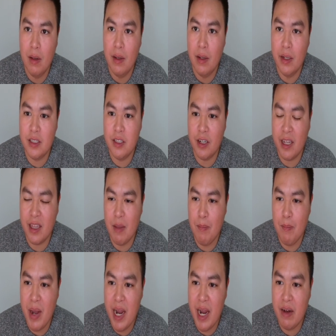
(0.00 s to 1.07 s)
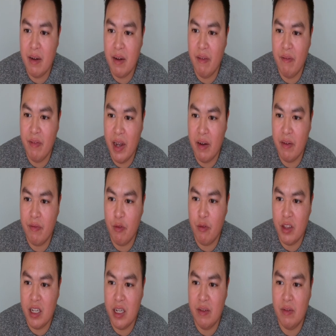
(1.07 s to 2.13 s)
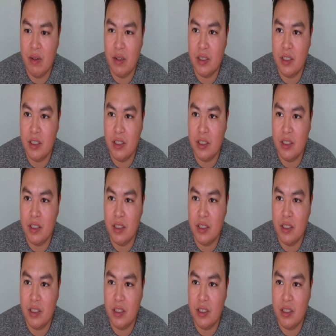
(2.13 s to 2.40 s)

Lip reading: Let's look at the main event for the evening.